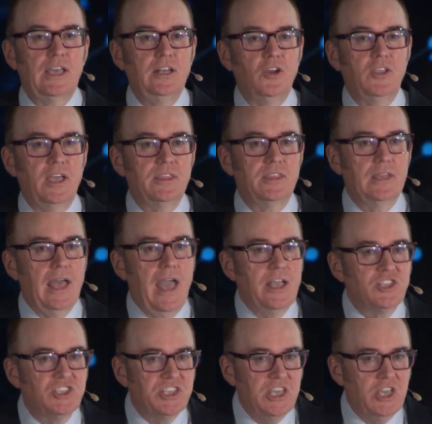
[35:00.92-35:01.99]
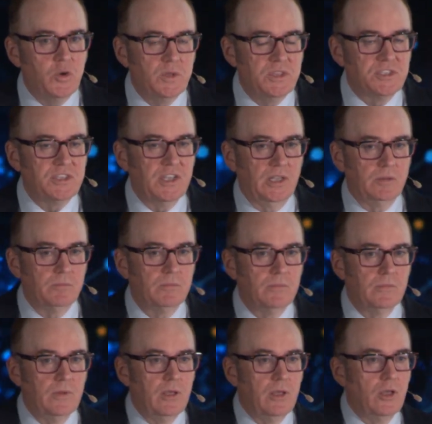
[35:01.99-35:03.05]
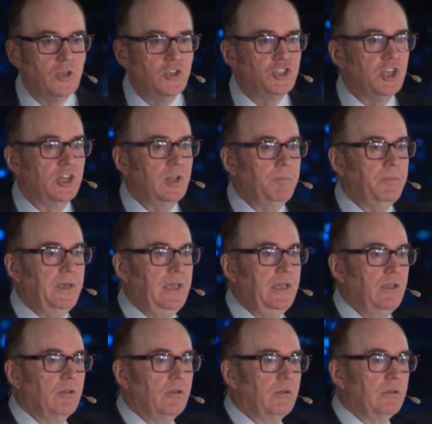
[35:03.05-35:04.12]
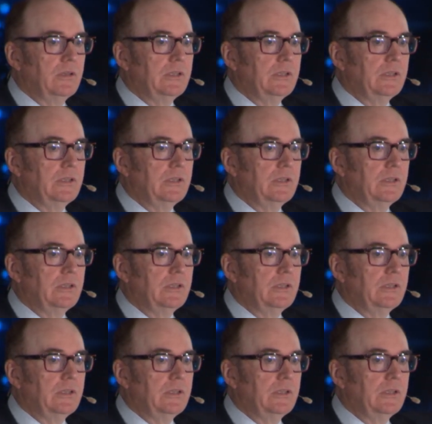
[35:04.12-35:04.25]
They look at sequencing. Should it be